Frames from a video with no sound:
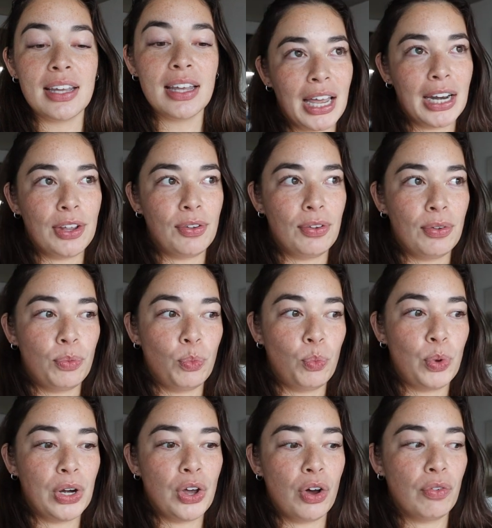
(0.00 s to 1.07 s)
kind of
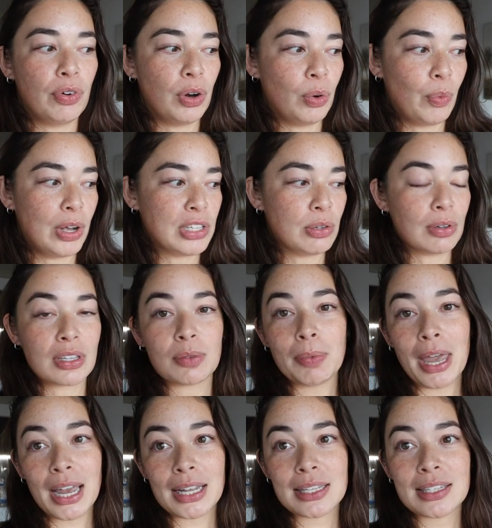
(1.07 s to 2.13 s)
went over what to
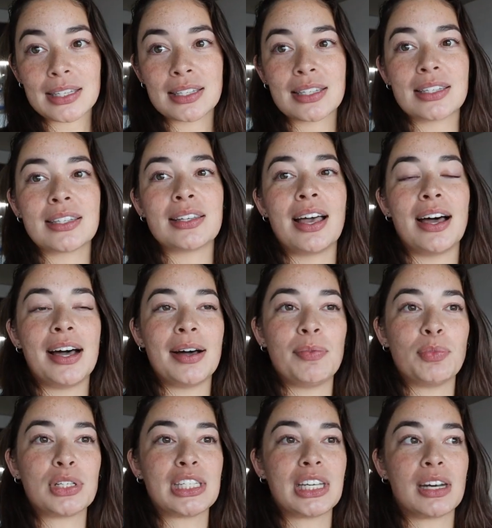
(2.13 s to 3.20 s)
expect,
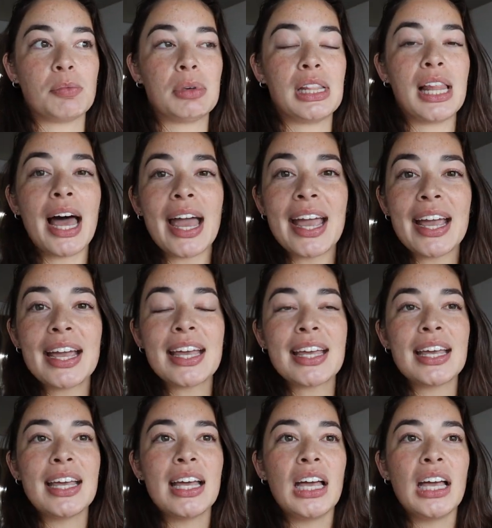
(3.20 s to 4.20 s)
um, what's it going to be like.